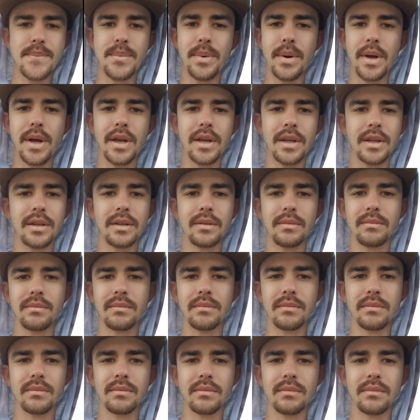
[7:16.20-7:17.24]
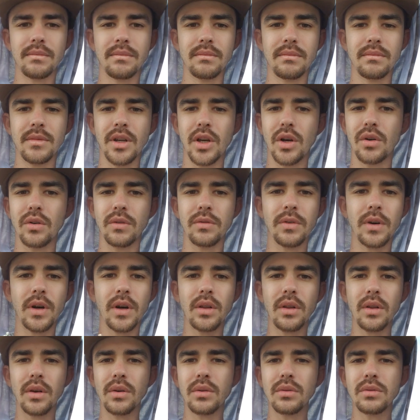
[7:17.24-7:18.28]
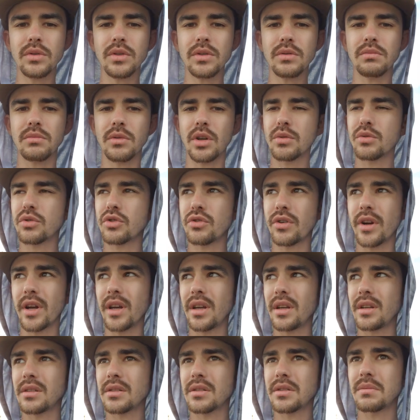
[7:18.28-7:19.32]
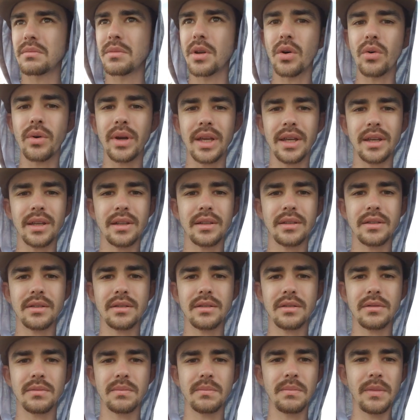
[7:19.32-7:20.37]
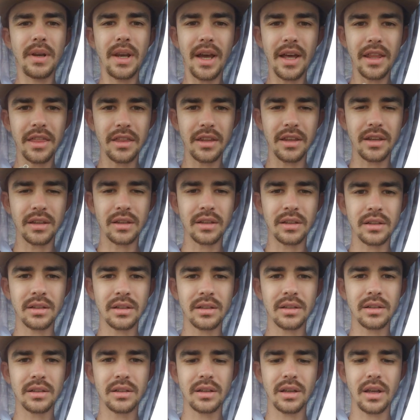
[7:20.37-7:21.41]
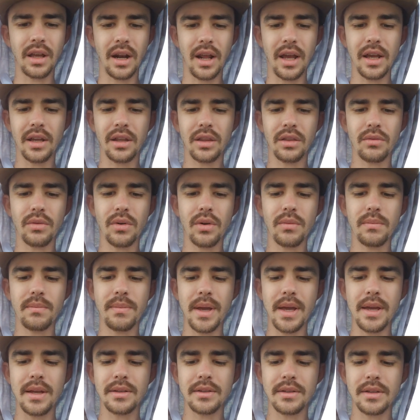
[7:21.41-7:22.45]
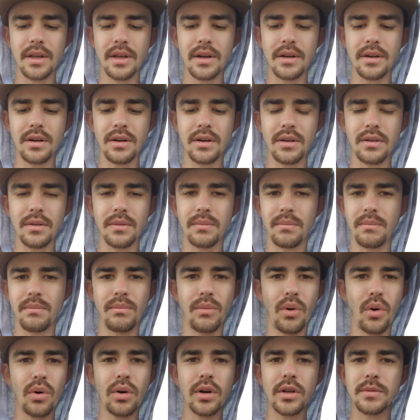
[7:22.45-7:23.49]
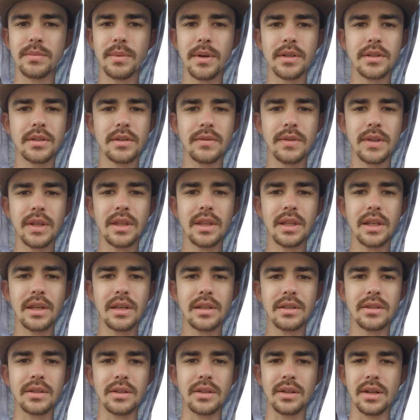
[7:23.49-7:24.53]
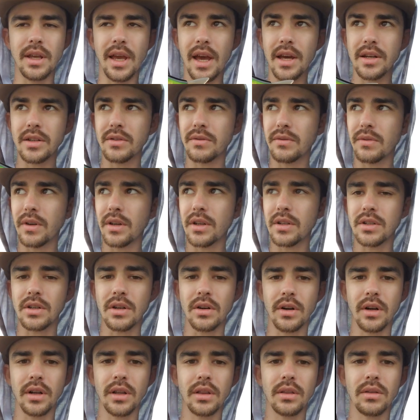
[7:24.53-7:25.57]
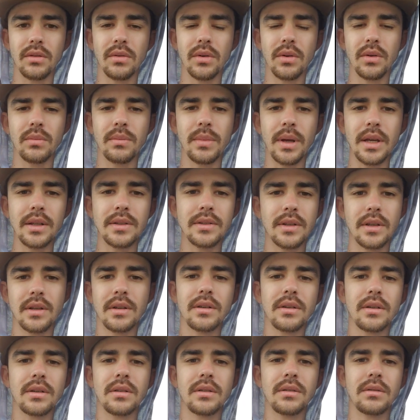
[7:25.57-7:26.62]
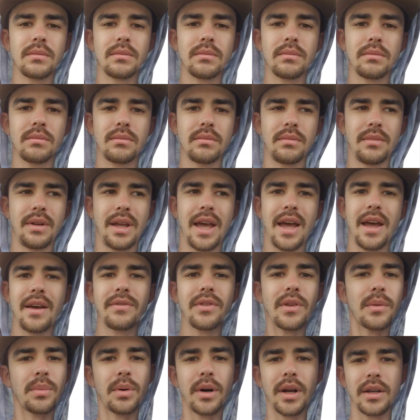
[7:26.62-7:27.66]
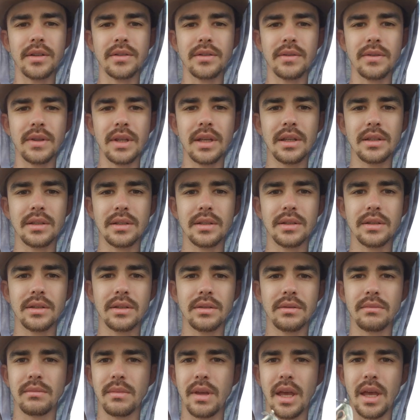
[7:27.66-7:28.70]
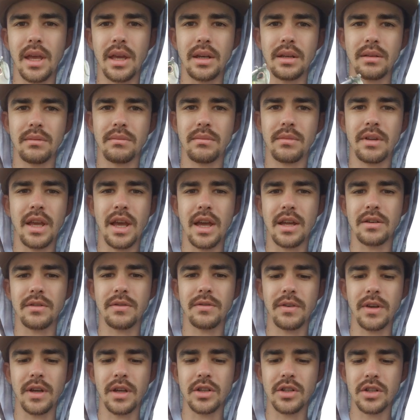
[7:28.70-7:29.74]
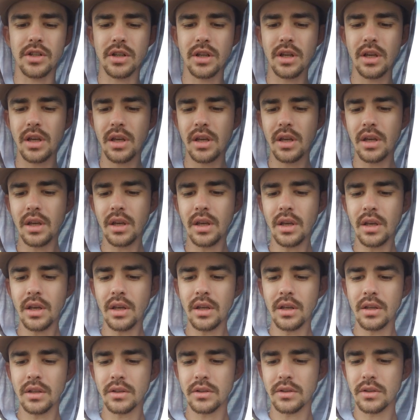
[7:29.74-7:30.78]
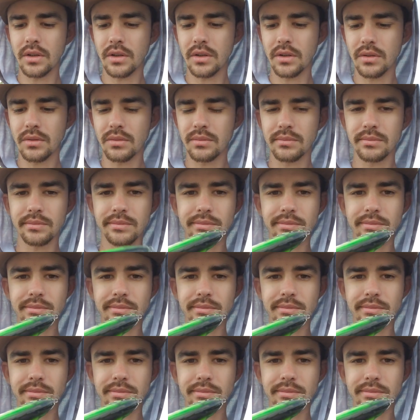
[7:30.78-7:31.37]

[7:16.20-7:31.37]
But no follows, no strikes, no hits, nothing. And I can throw baits that are more expensive than this and catch a fish, and I can throw baits that are half the price of this and catch fish. So